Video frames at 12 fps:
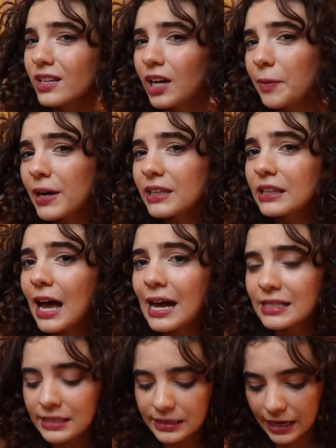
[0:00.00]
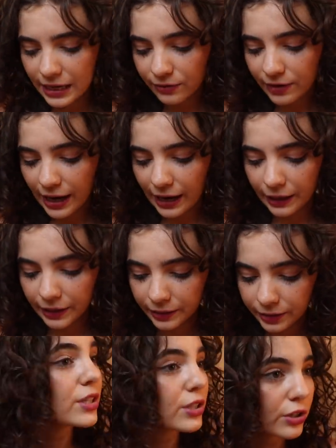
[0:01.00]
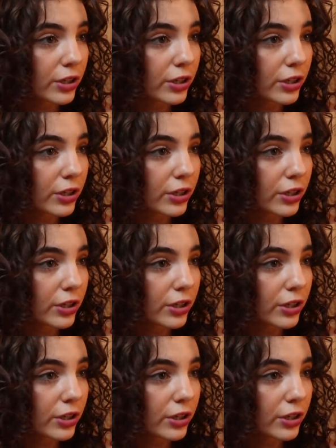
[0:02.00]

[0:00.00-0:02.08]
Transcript: Like on my last day of hair, this is